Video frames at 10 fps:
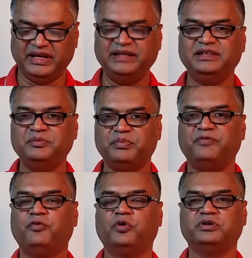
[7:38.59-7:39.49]
Anything
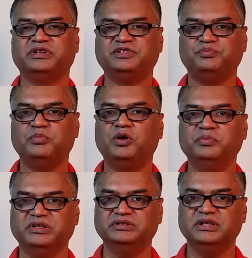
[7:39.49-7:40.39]
before this
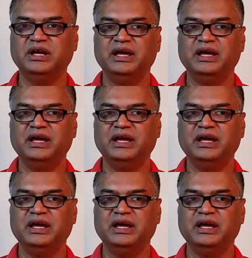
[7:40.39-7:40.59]
moment.